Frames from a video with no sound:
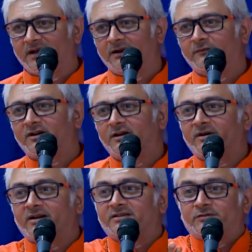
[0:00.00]
And
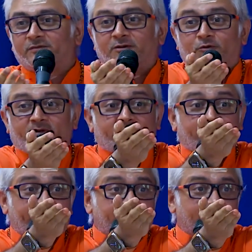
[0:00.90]
Vanabharat is one who will
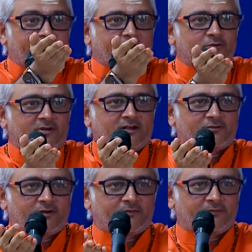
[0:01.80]
bring the padukas
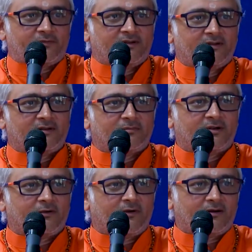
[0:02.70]
of
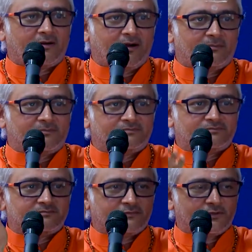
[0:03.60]
Bhagwan Ram,
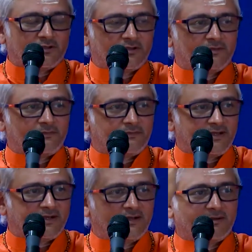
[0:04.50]
put on a
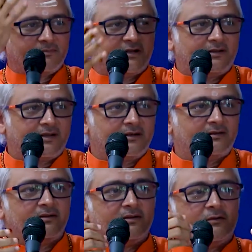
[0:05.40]
head and bring, and
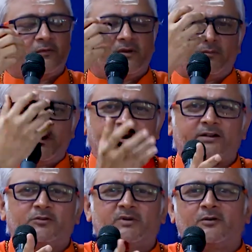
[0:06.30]
will
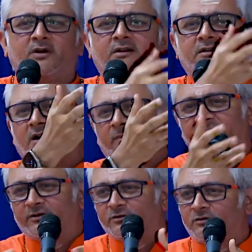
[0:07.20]
plead to Bhagwan Ram,
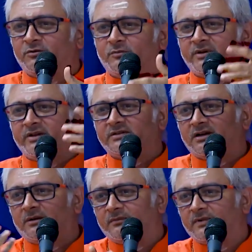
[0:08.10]
and you please
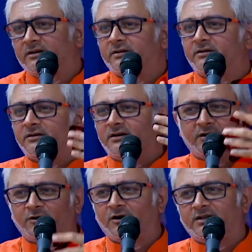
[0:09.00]
come and return
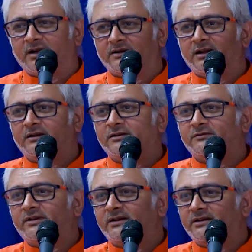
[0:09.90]
and all that. And it's
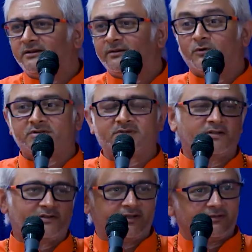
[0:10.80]
very emotional
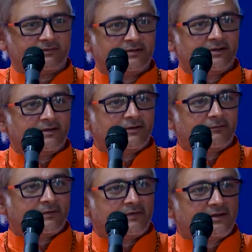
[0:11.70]
scene.
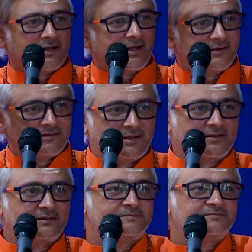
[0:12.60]
One will cry in that.